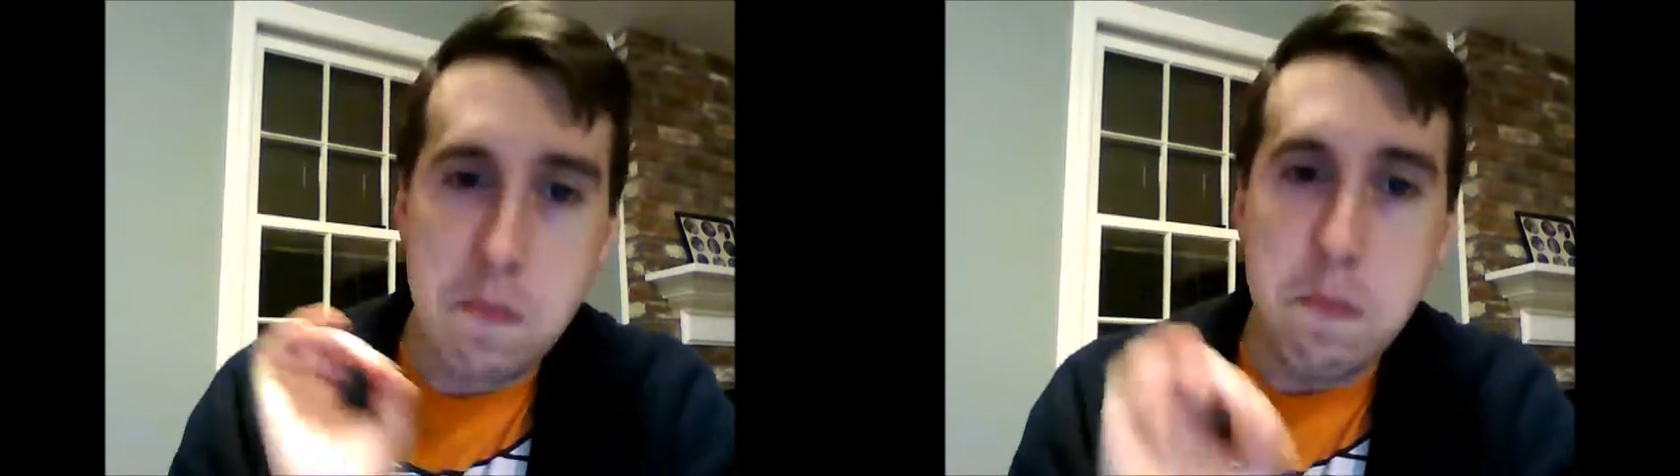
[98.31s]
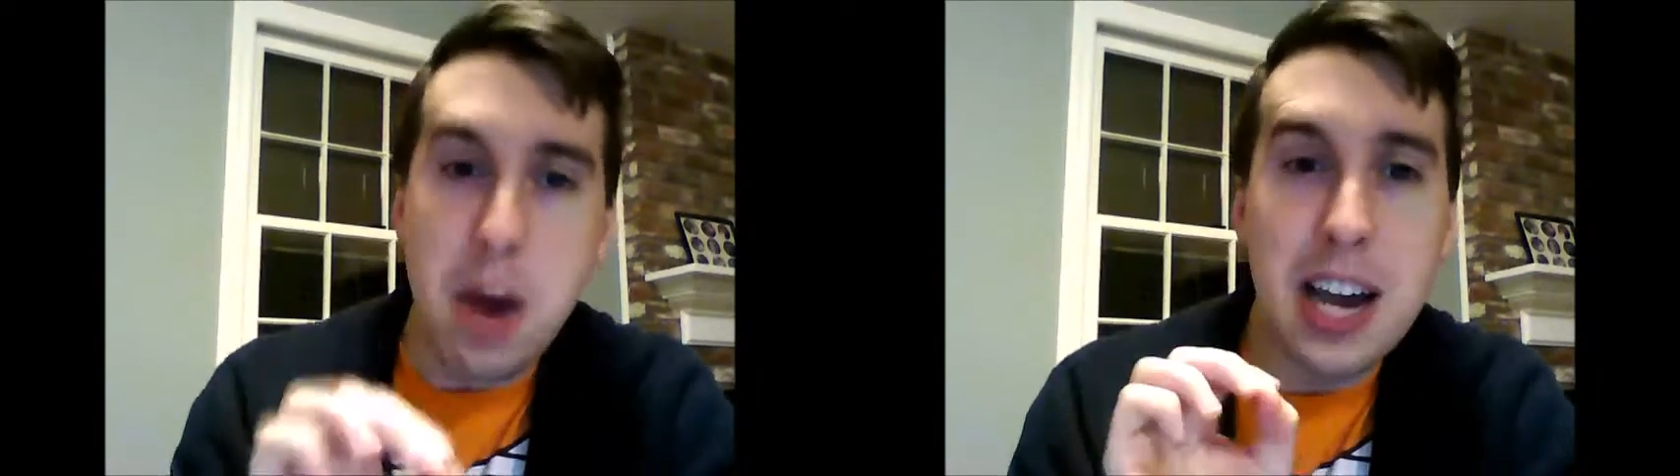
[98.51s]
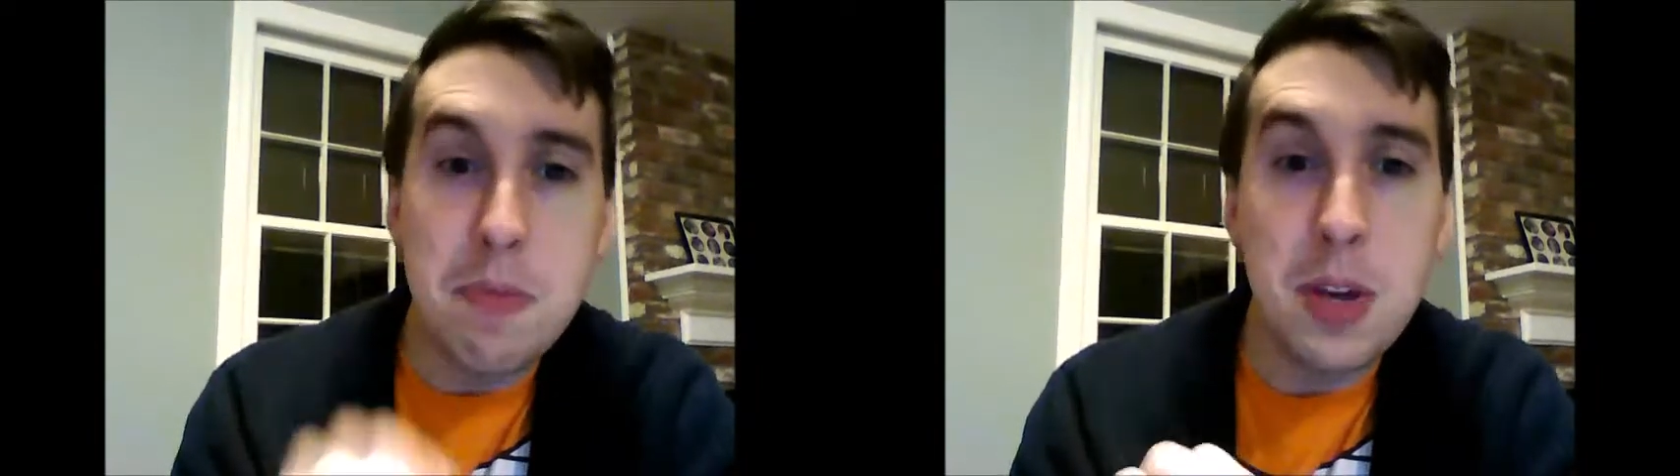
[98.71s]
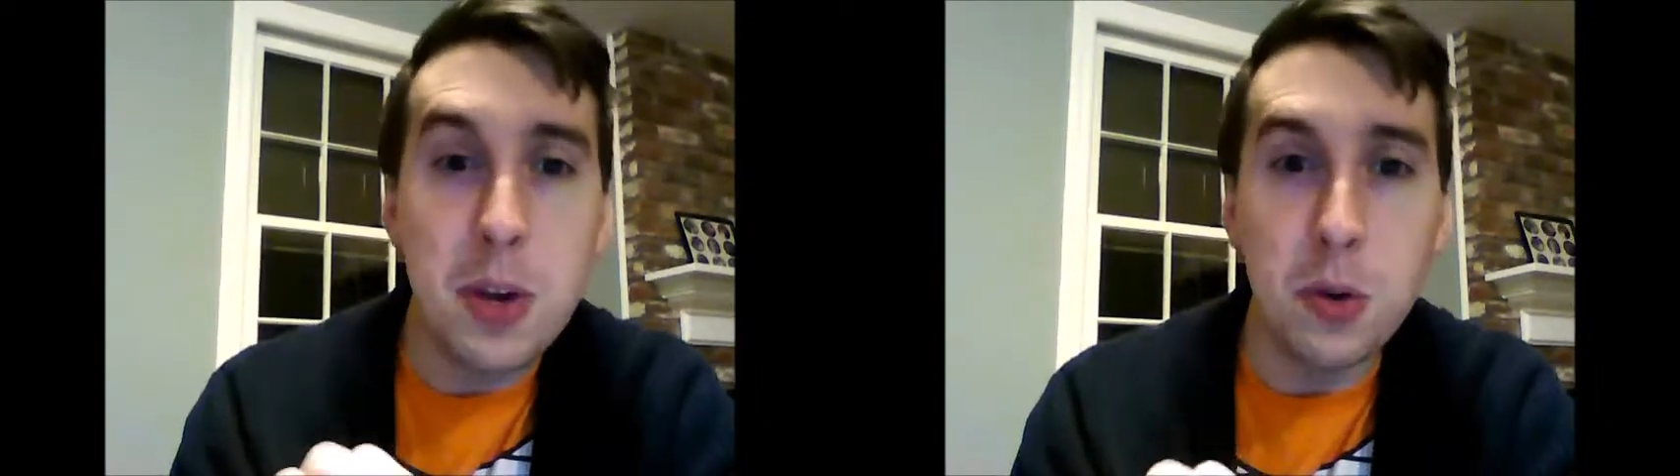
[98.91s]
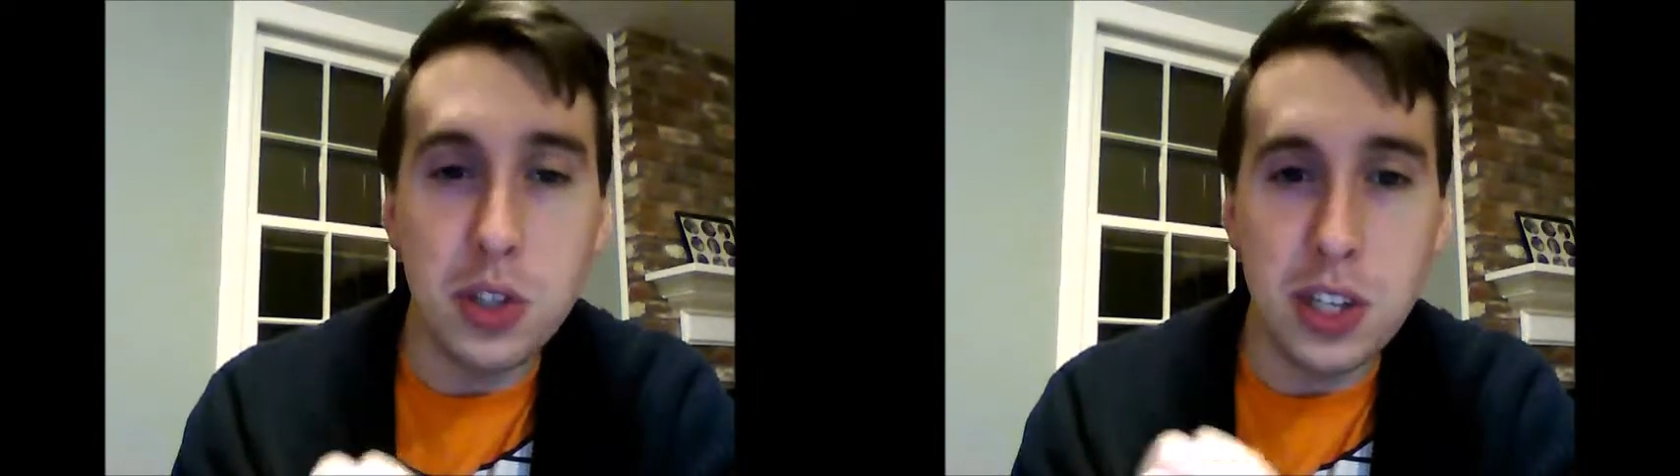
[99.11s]
my
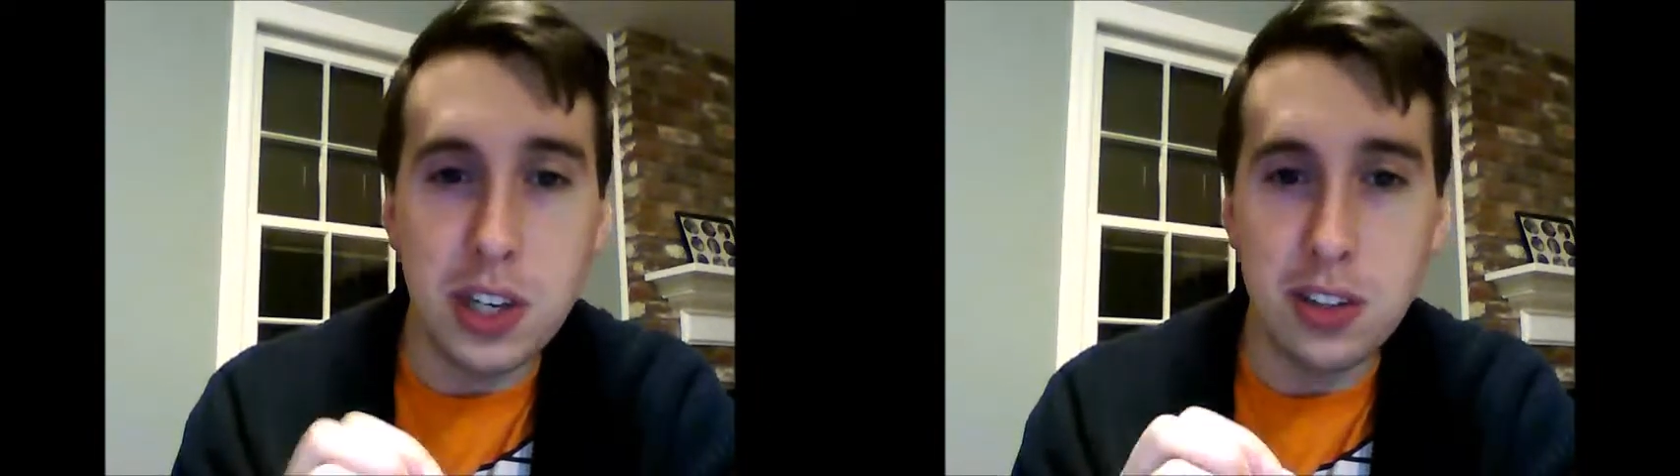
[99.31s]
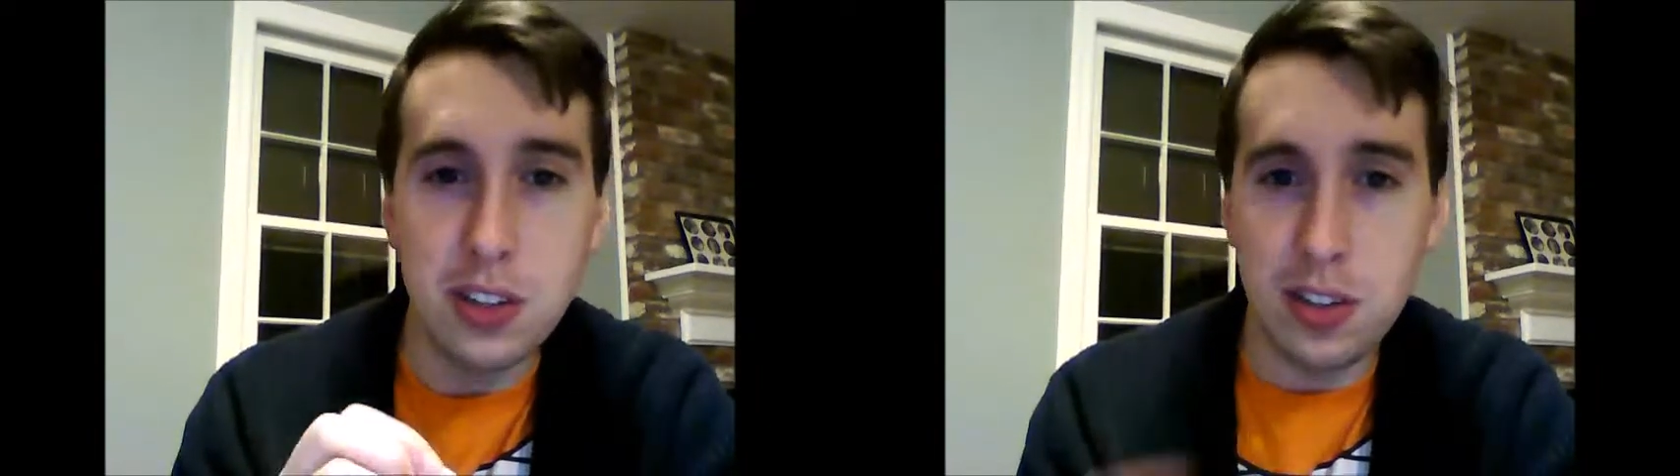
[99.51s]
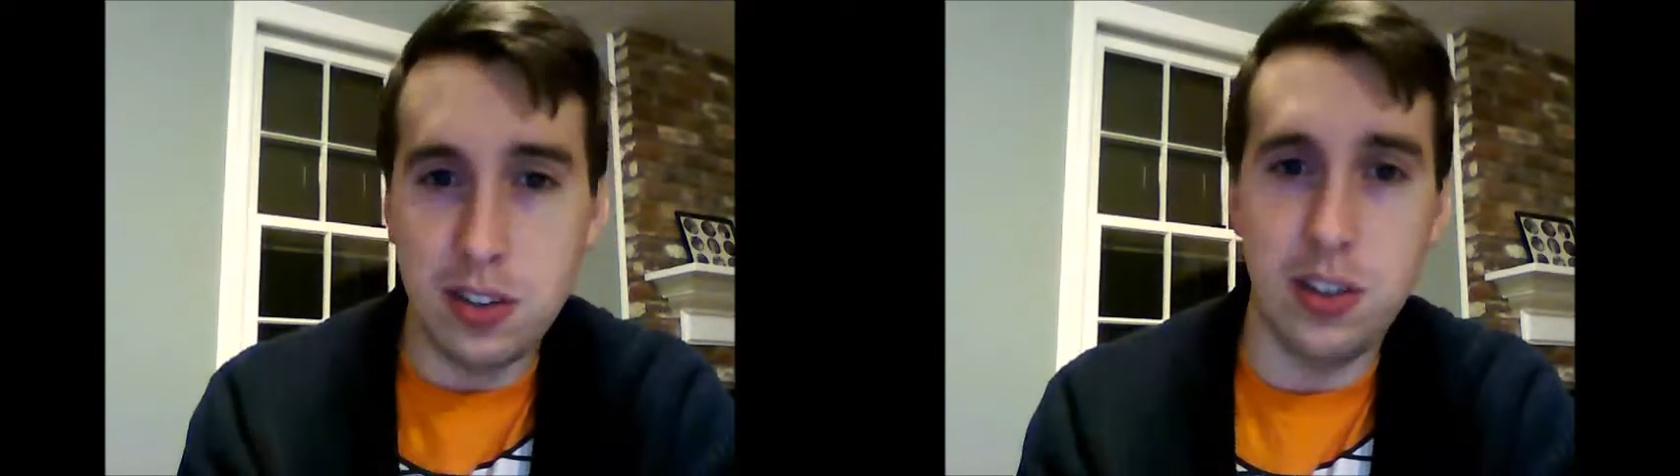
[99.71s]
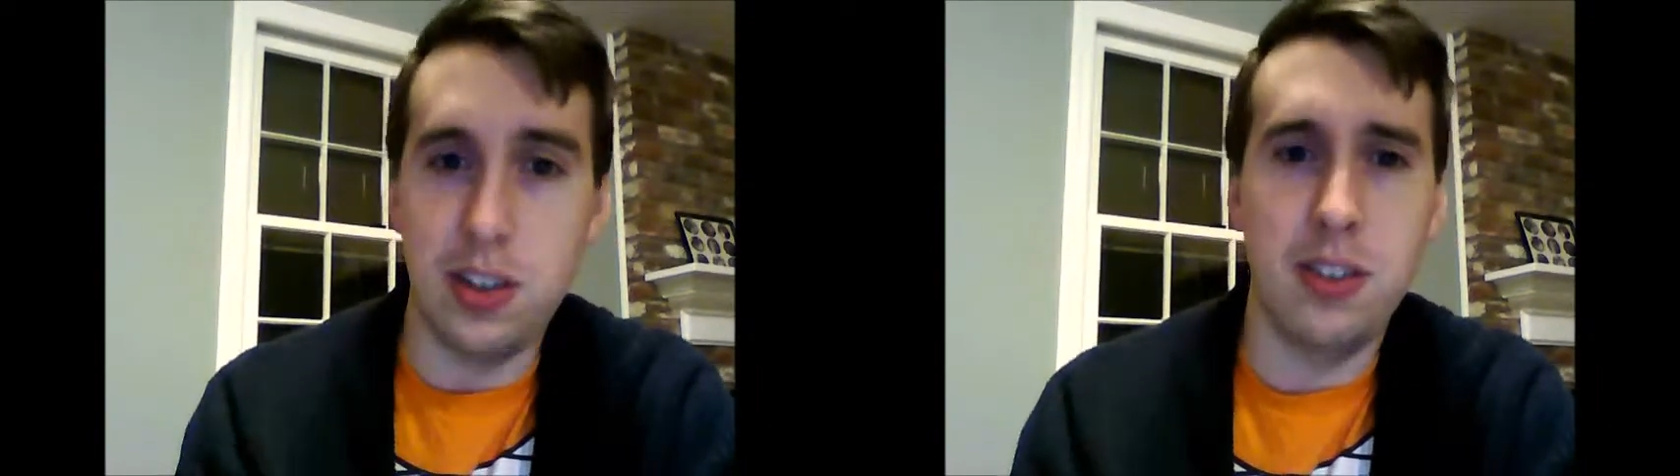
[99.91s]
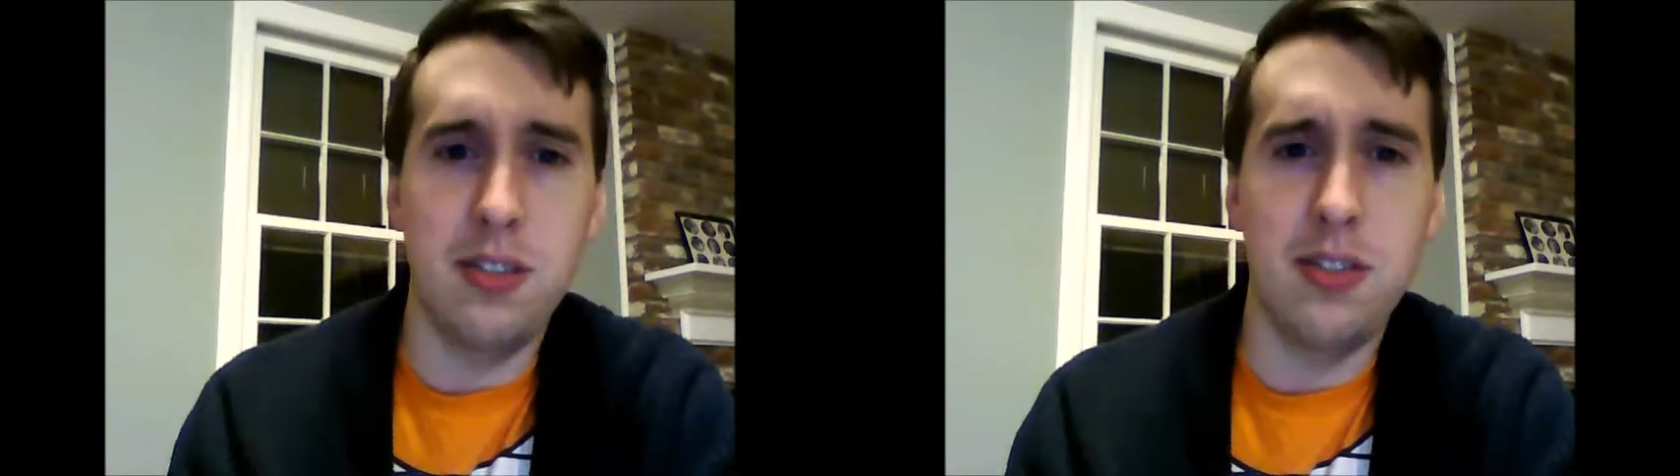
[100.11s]
muse as
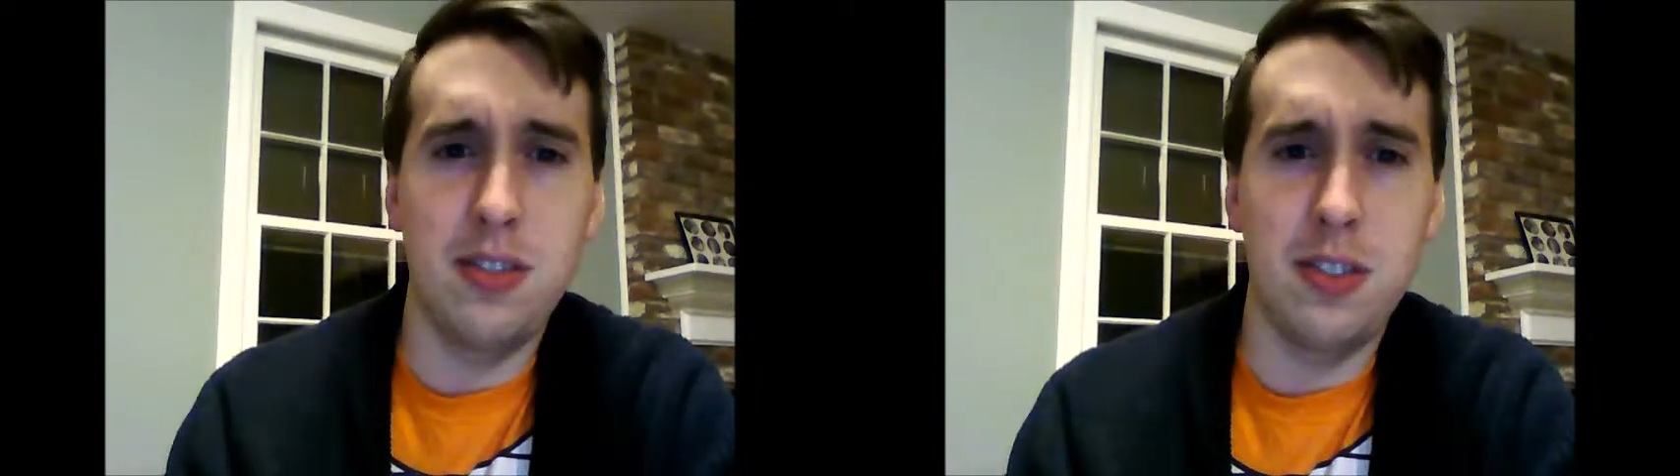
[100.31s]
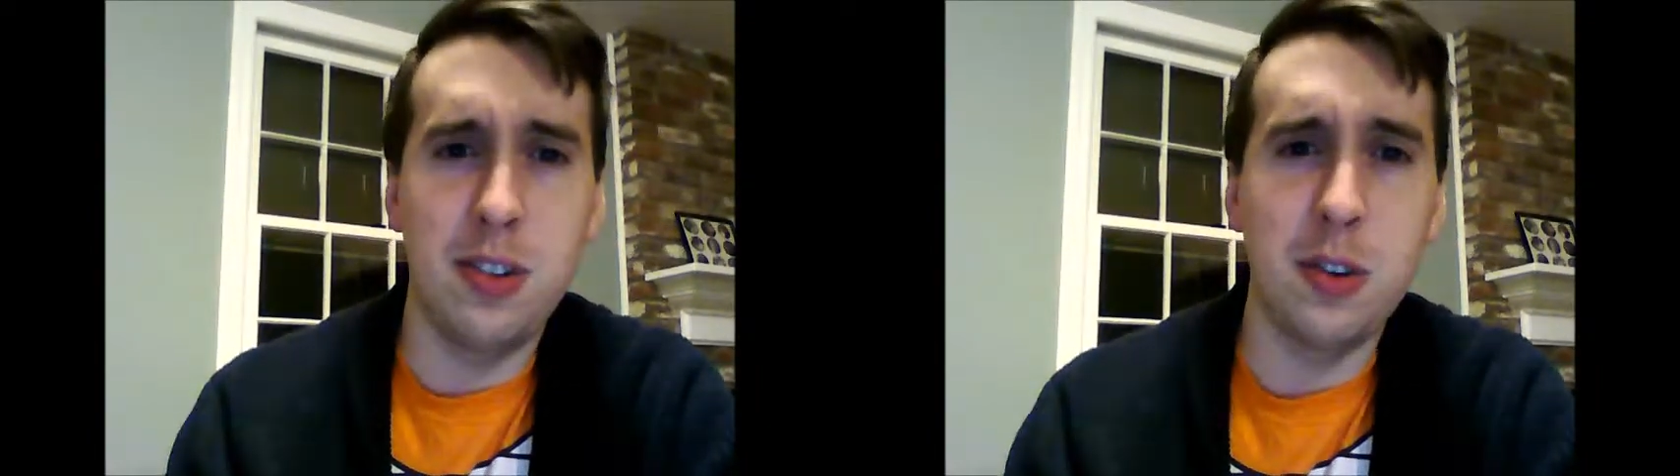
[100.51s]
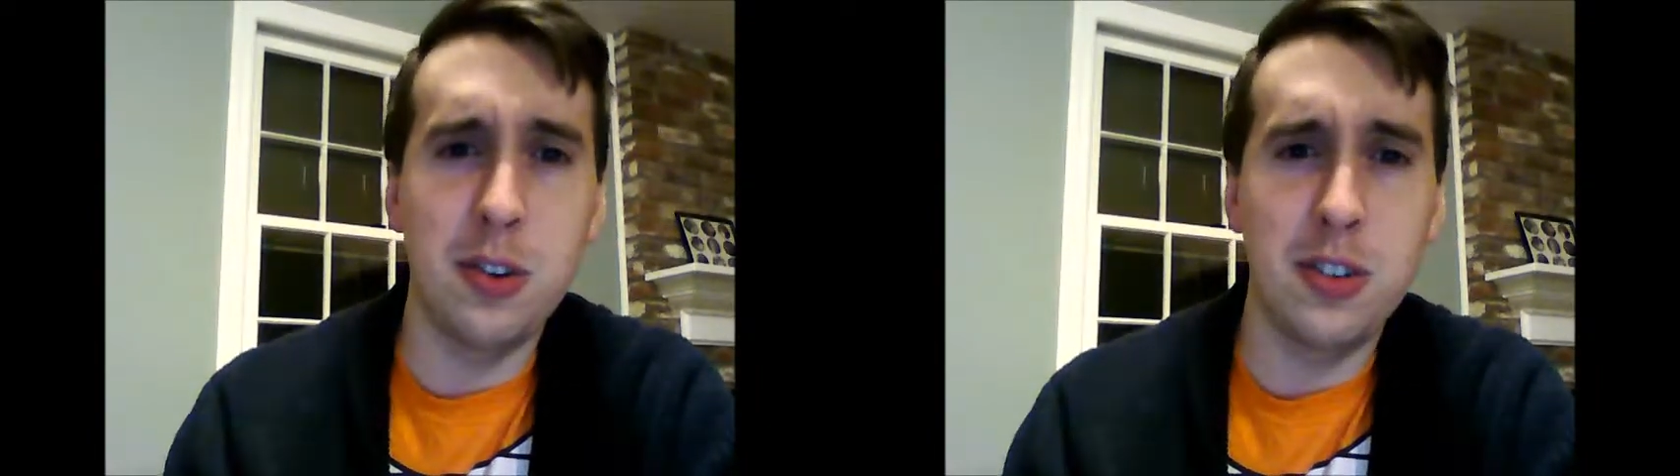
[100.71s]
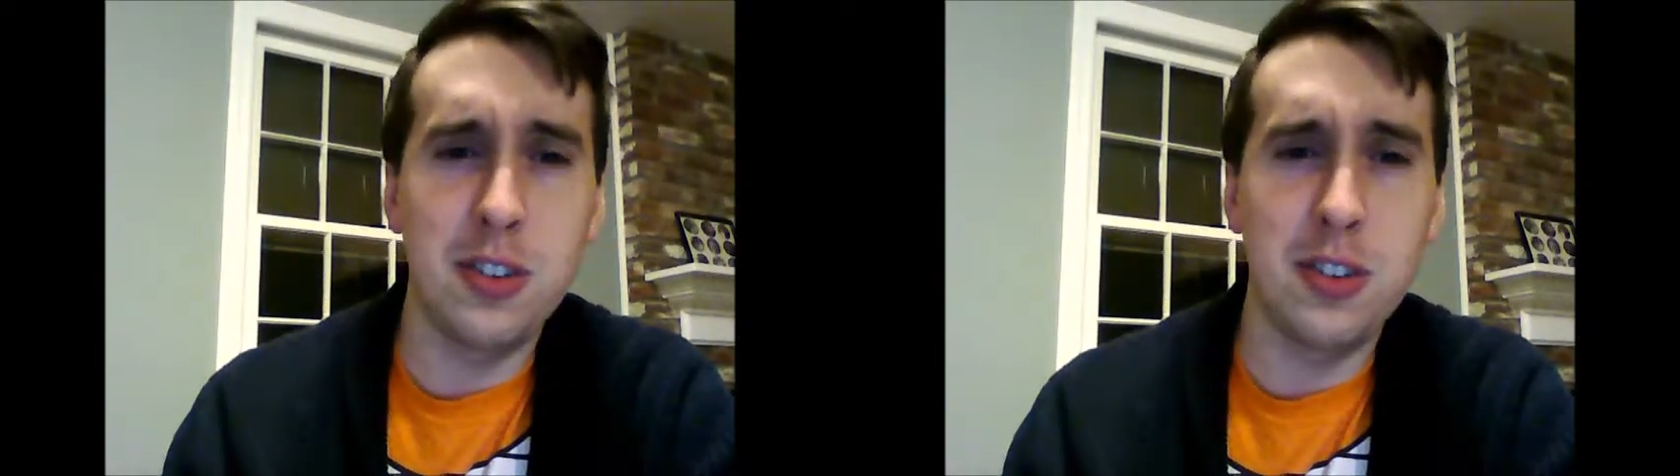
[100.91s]
like you're